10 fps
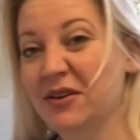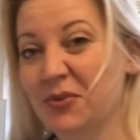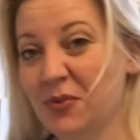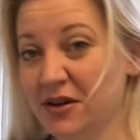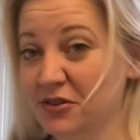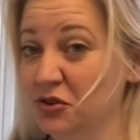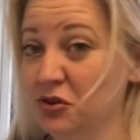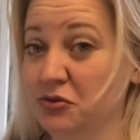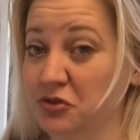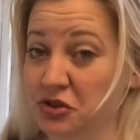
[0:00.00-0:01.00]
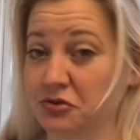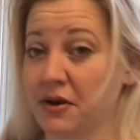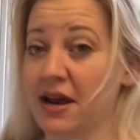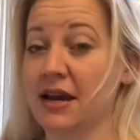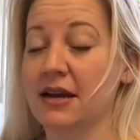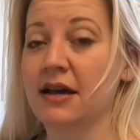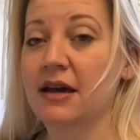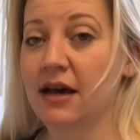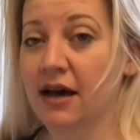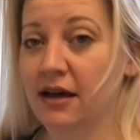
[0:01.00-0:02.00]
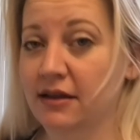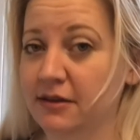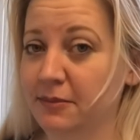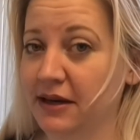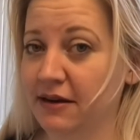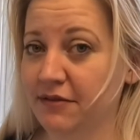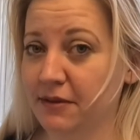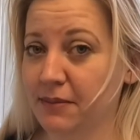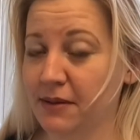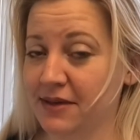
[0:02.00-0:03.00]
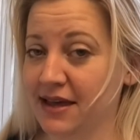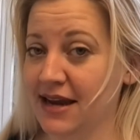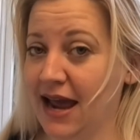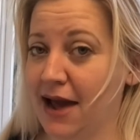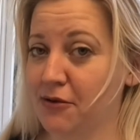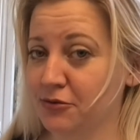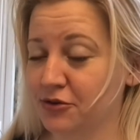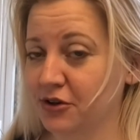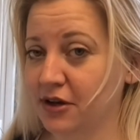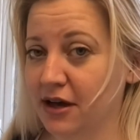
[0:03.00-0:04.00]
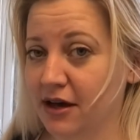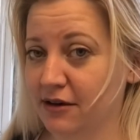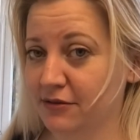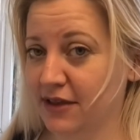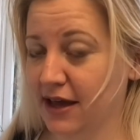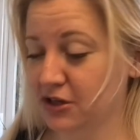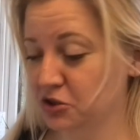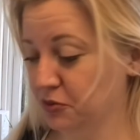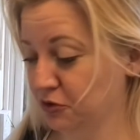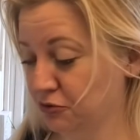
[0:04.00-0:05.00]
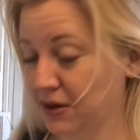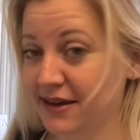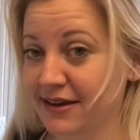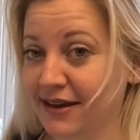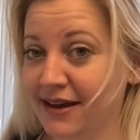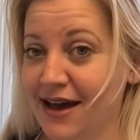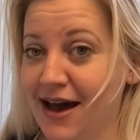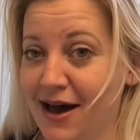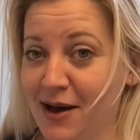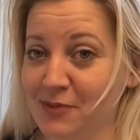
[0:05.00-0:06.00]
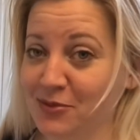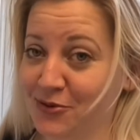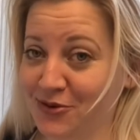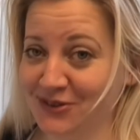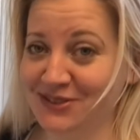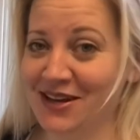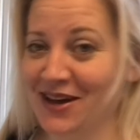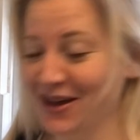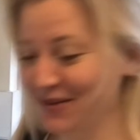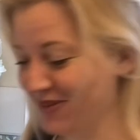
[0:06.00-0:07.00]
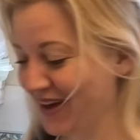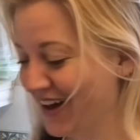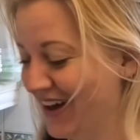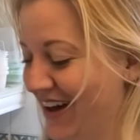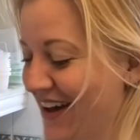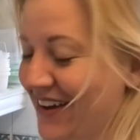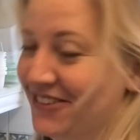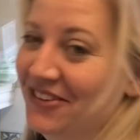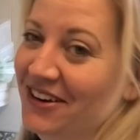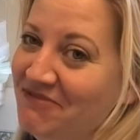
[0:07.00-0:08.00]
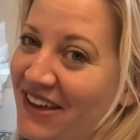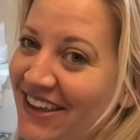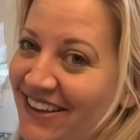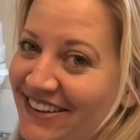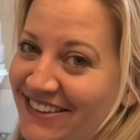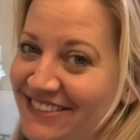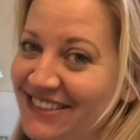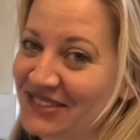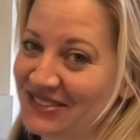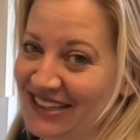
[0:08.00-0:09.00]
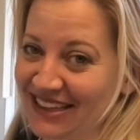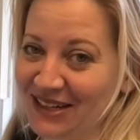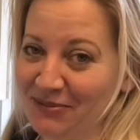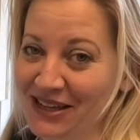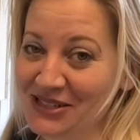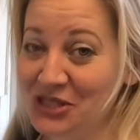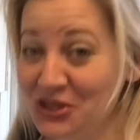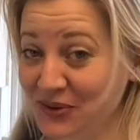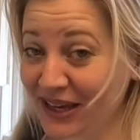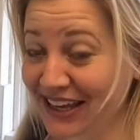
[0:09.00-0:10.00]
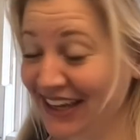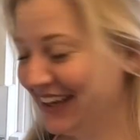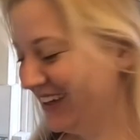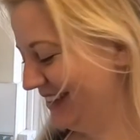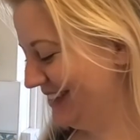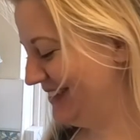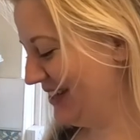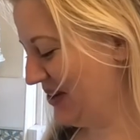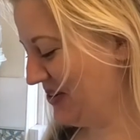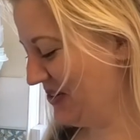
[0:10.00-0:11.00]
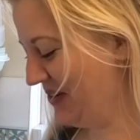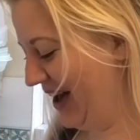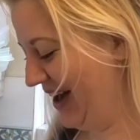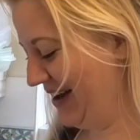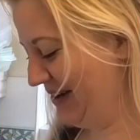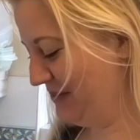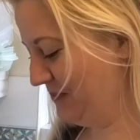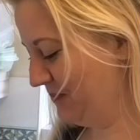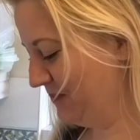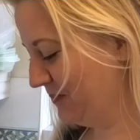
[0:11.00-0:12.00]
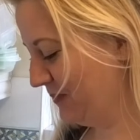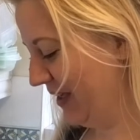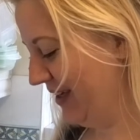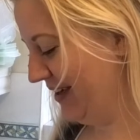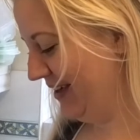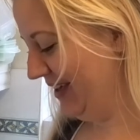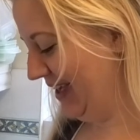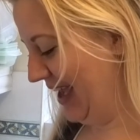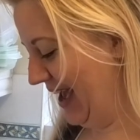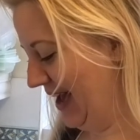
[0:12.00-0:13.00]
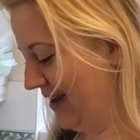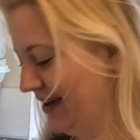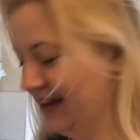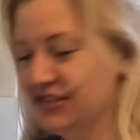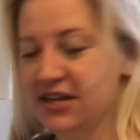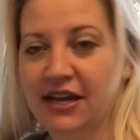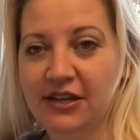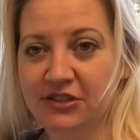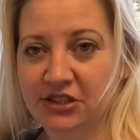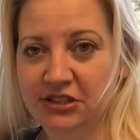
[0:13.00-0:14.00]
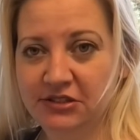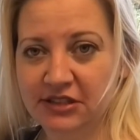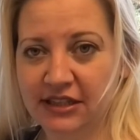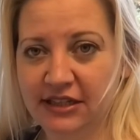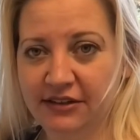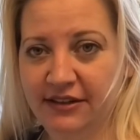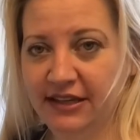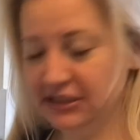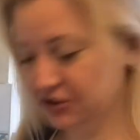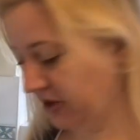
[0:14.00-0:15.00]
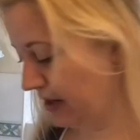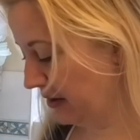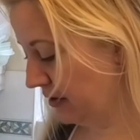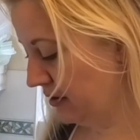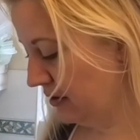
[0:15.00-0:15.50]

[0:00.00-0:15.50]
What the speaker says: to want to strain a little bit of the pumpkin out of the actual drink. The first time I tried making these, it was a little bit chewy, so yeah, I just use a little tea strainer,